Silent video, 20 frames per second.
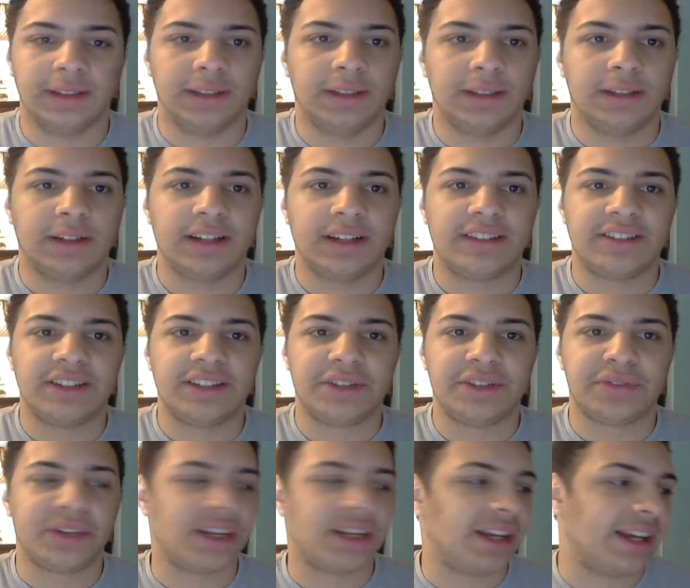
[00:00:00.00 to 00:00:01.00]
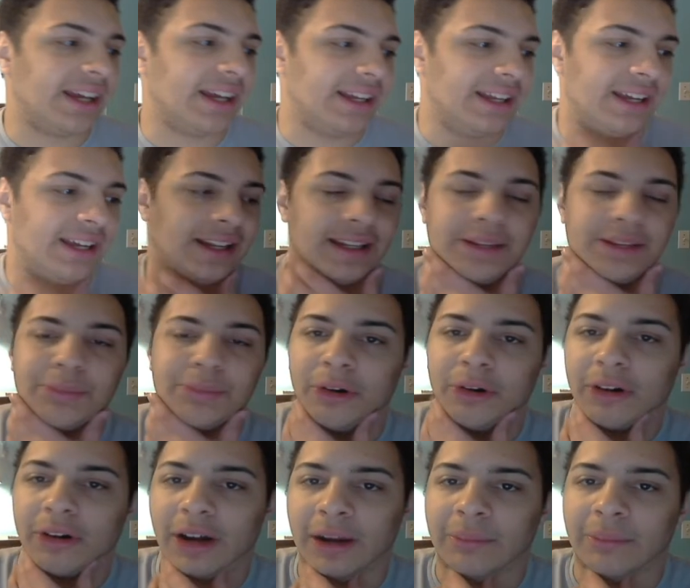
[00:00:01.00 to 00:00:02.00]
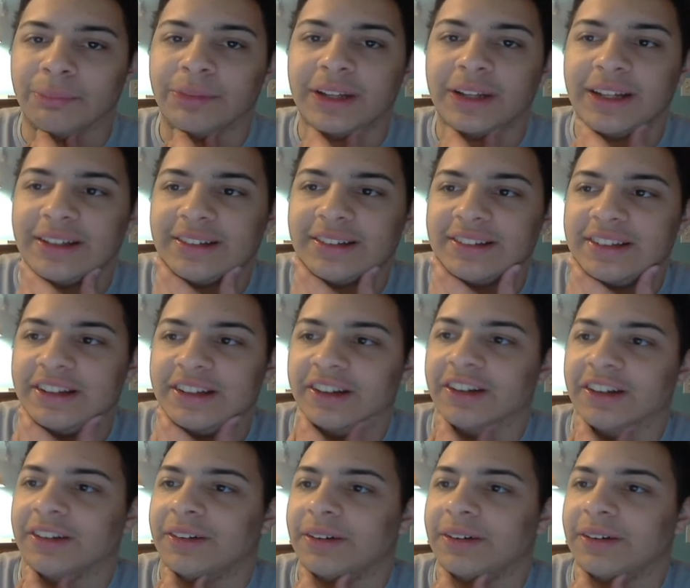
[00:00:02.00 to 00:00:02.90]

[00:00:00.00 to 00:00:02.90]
Let's see if we can get any more updates here.